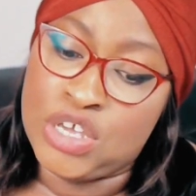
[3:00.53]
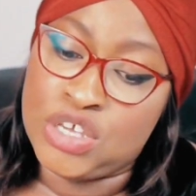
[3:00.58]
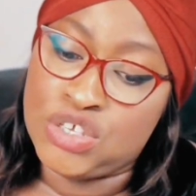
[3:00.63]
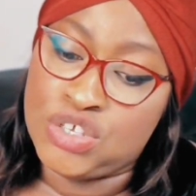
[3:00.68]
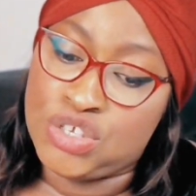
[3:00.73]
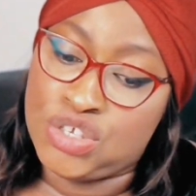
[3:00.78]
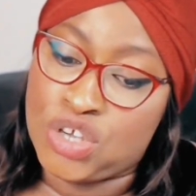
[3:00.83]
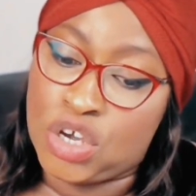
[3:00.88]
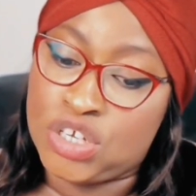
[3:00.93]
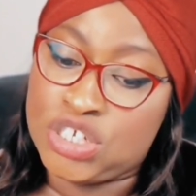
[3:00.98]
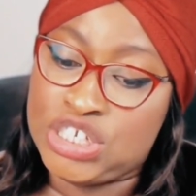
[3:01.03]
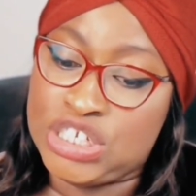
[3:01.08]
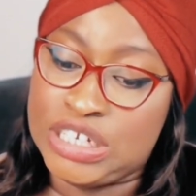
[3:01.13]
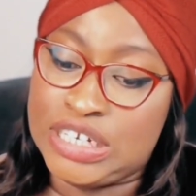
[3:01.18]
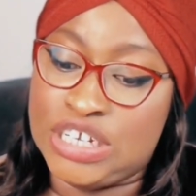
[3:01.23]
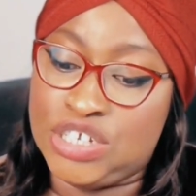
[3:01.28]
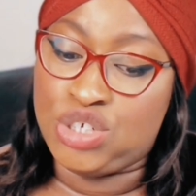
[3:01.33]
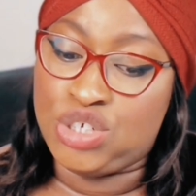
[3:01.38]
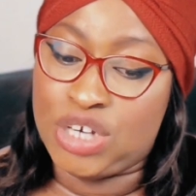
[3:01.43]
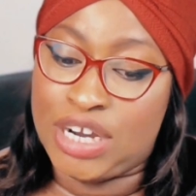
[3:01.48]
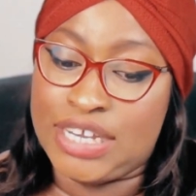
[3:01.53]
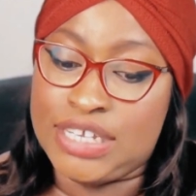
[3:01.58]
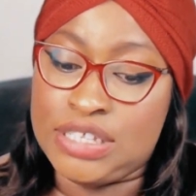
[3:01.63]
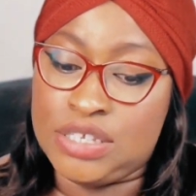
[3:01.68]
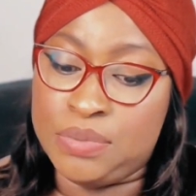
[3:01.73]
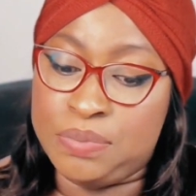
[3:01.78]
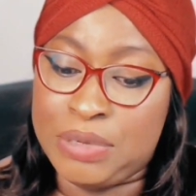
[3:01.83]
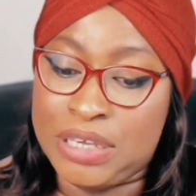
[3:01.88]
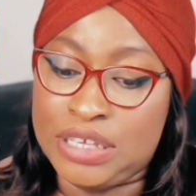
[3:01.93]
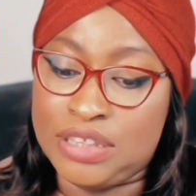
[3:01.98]
Seok-jin trying
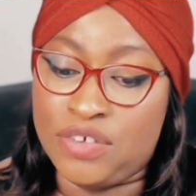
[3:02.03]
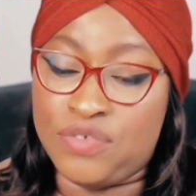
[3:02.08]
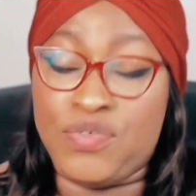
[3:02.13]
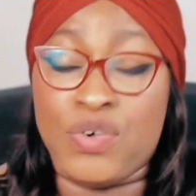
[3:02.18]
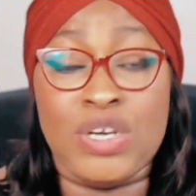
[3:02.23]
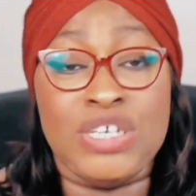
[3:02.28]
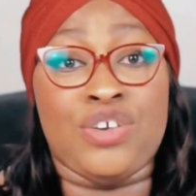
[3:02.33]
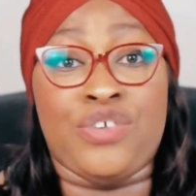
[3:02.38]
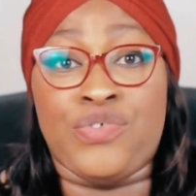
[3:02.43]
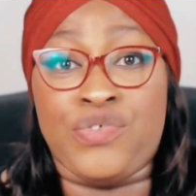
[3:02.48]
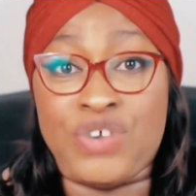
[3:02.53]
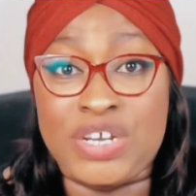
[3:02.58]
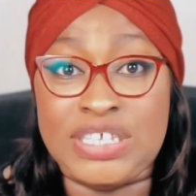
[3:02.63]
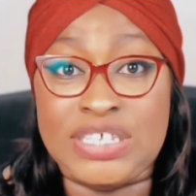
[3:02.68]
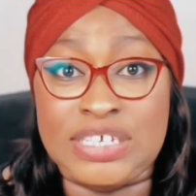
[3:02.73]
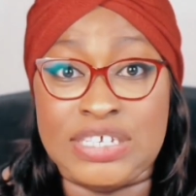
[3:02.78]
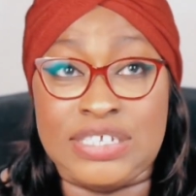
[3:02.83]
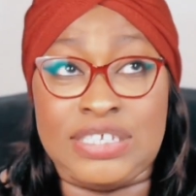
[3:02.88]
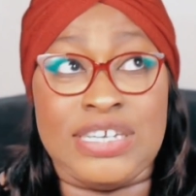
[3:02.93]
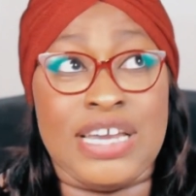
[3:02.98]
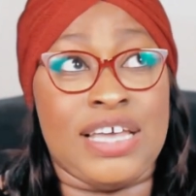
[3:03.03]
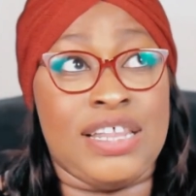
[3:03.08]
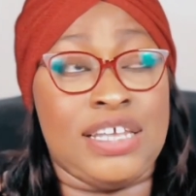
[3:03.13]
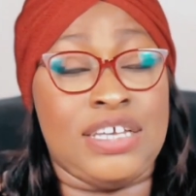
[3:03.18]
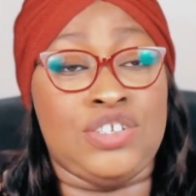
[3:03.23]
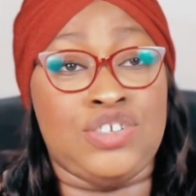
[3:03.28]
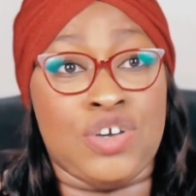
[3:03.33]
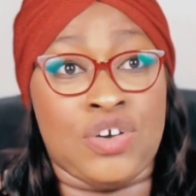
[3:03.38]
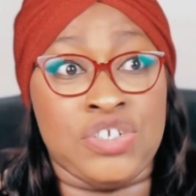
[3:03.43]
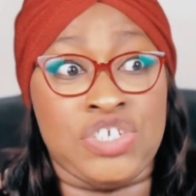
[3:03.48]
to be the voice of reason,
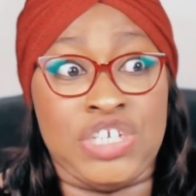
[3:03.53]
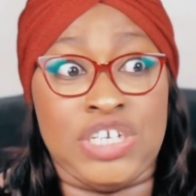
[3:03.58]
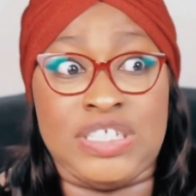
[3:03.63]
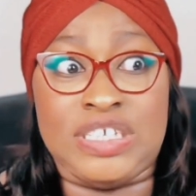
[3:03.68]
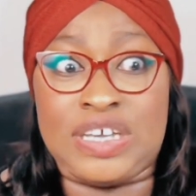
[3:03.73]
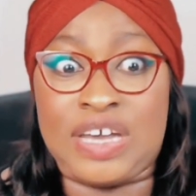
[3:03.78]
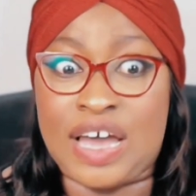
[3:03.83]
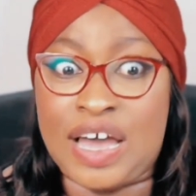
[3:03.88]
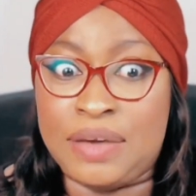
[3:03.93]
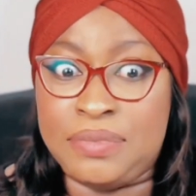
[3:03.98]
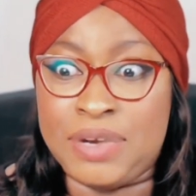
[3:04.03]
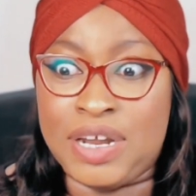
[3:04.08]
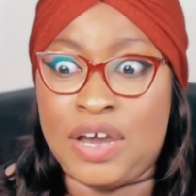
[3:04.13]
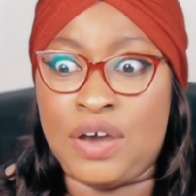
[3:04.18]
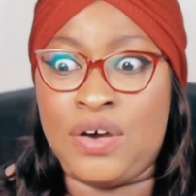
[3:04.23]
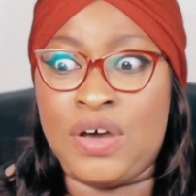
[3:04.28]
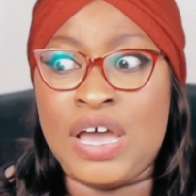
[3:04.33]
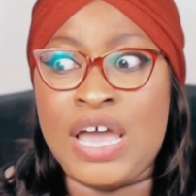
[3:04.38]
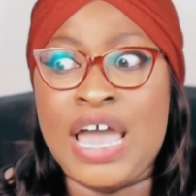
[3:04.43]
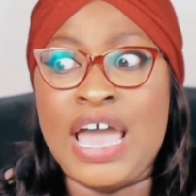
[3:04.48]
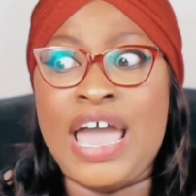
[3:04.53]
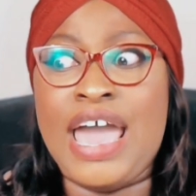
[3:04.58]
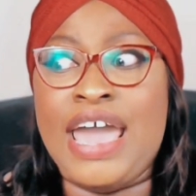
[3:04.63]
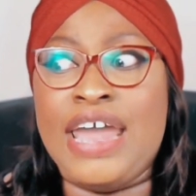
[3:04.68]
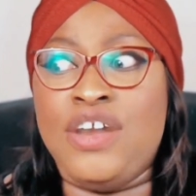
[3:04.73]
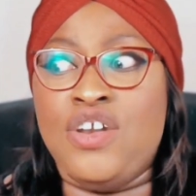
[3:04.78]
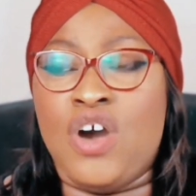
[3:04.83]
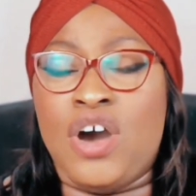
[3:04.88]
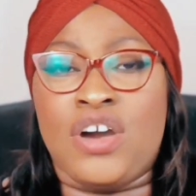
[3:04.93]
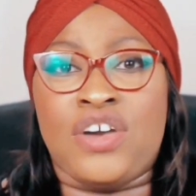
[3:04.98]
telling Dong-jae to calm down
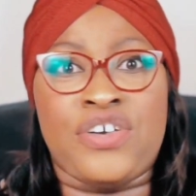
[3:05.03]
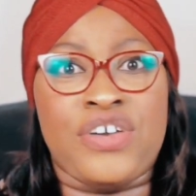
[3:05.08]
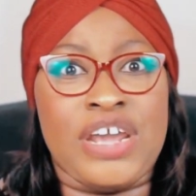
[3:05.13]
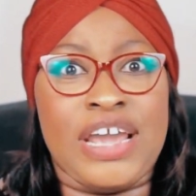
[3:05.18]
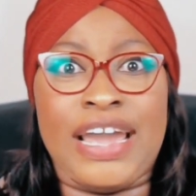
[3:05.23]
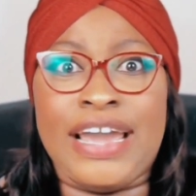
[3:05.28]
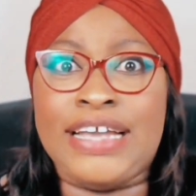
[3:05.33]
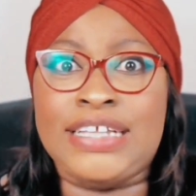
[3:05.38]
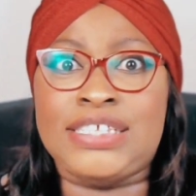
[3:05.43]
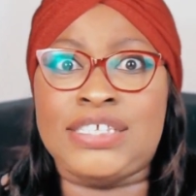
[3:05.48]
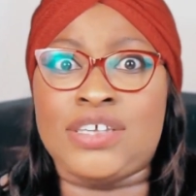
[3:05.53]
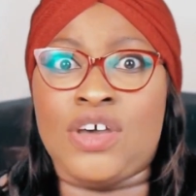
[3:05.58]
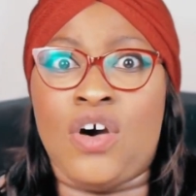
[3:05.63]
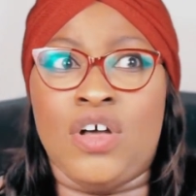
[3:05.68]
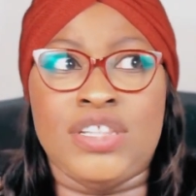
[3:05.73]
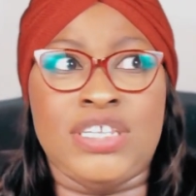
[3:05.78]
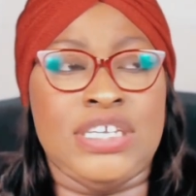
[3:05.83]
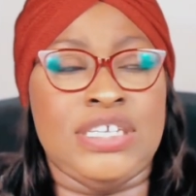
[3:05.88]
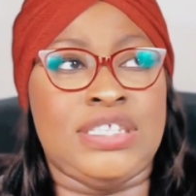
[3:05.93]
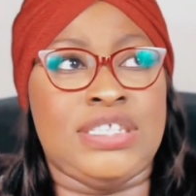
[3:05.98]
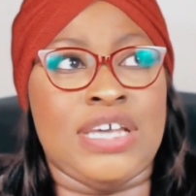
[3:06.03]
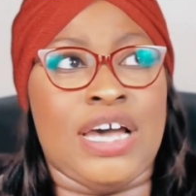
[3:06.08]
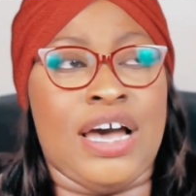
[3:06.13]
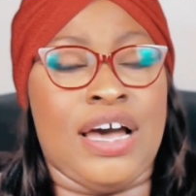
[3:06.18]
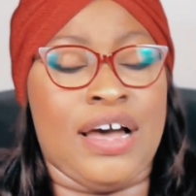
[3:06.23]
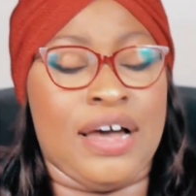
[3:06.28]
and not create all this,